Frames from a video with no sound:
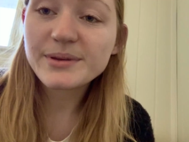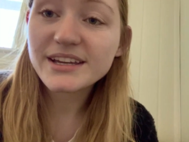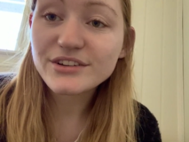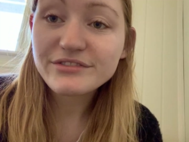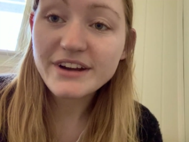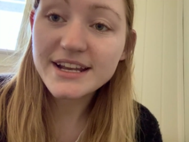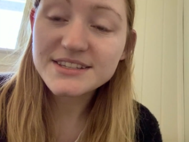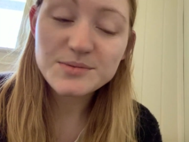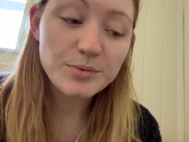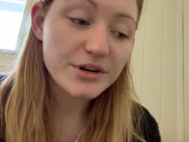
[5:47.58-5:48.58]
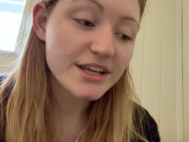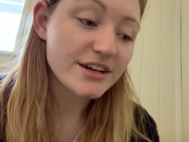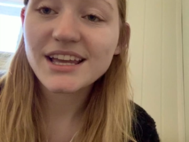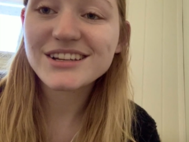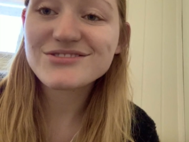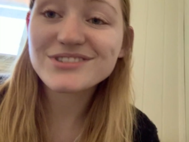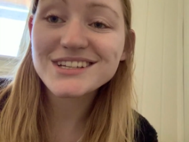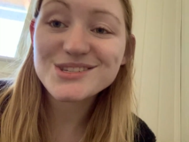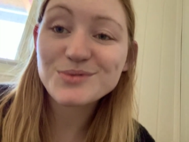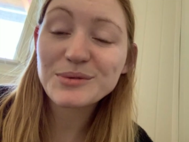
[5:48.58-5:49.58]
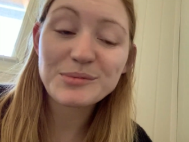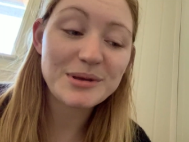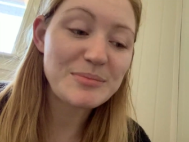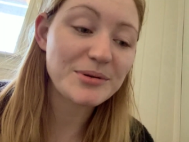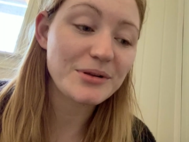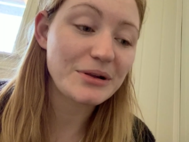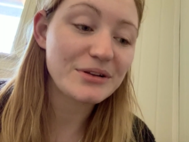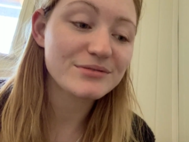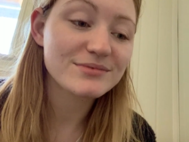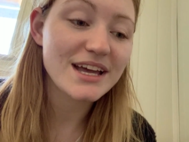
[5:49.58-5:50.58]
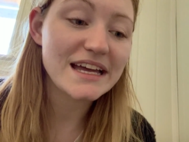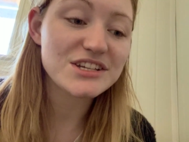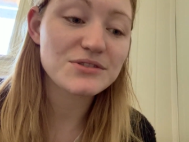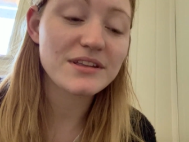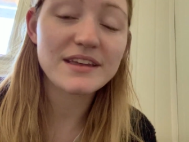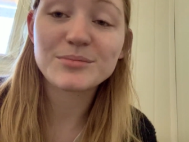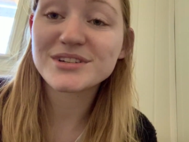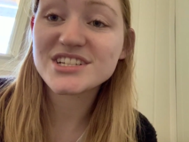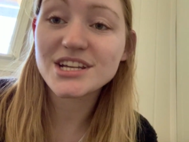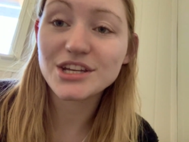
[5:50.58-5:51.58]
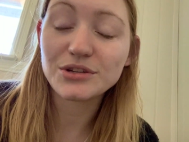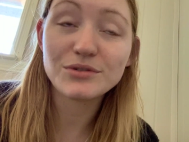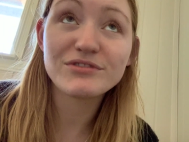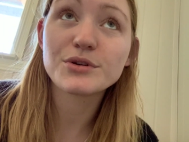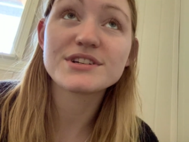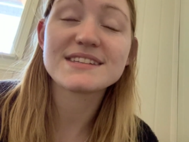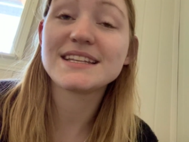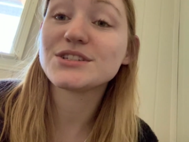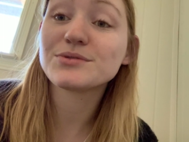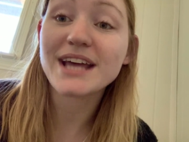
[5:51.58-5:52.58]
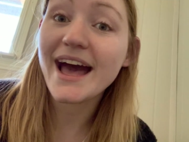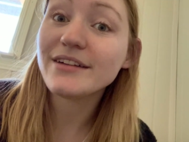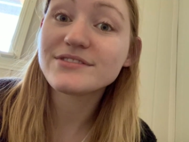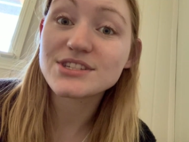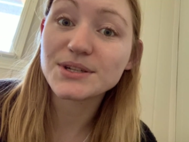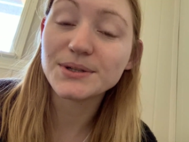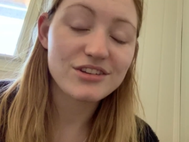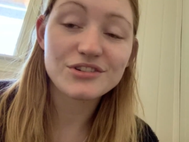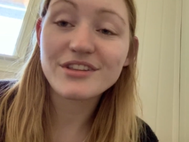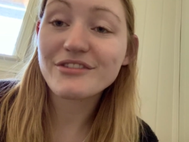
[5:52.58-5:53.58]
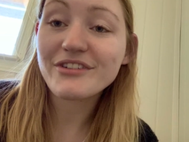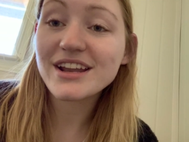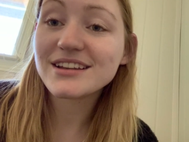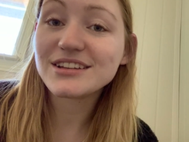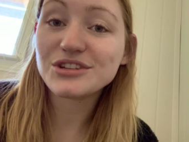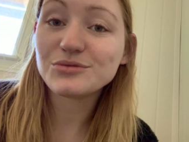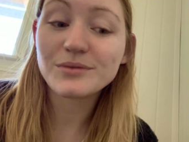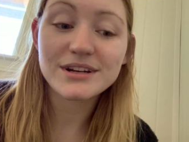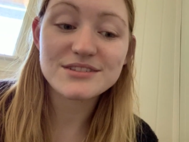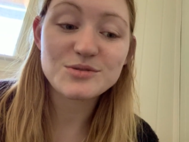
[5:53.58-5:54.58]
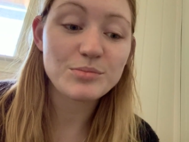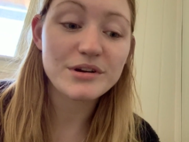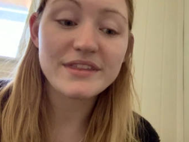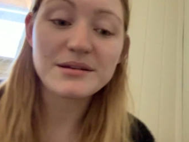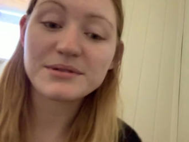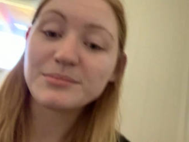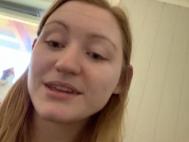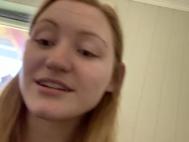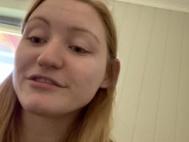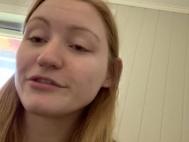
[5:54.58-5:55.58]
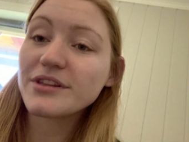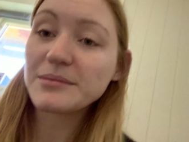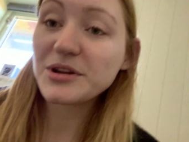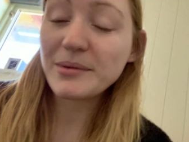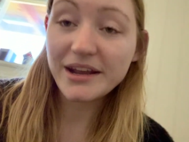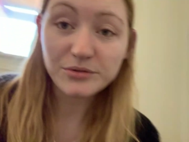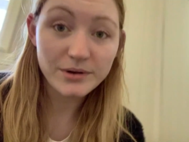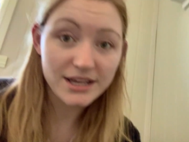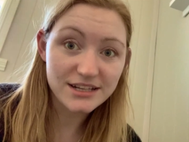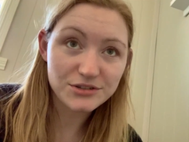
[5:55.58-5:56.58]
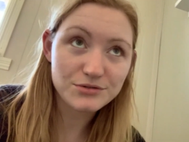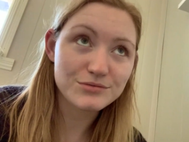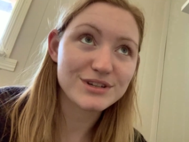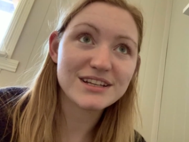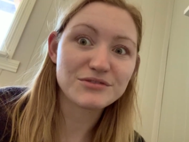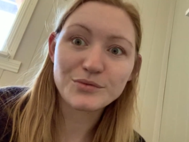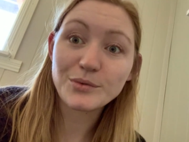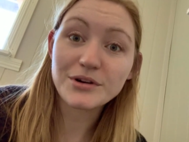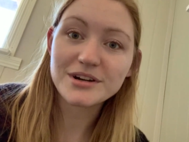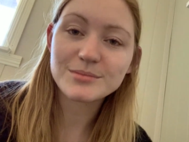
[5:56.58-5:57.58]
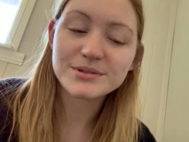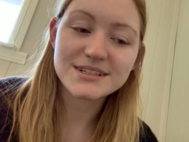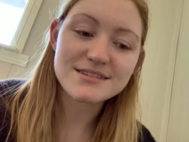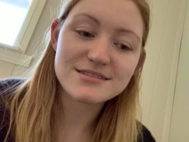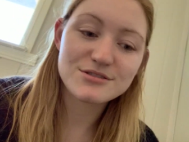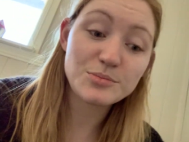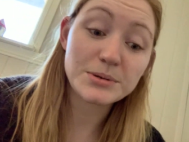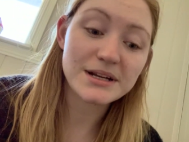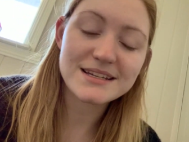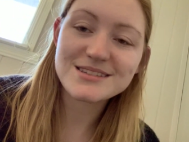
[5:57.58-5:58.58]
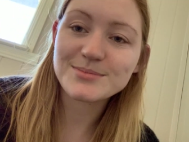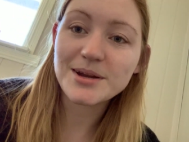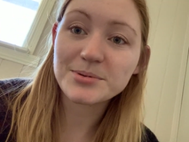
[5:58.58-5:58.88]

being a good friend and supporting her. And it's really sweet when people uh, show that they appreciate you. Of course, they don't have to. You're their friend and you want to support them and be there for them no matter what, and you don't need a reward, but it's super nice to be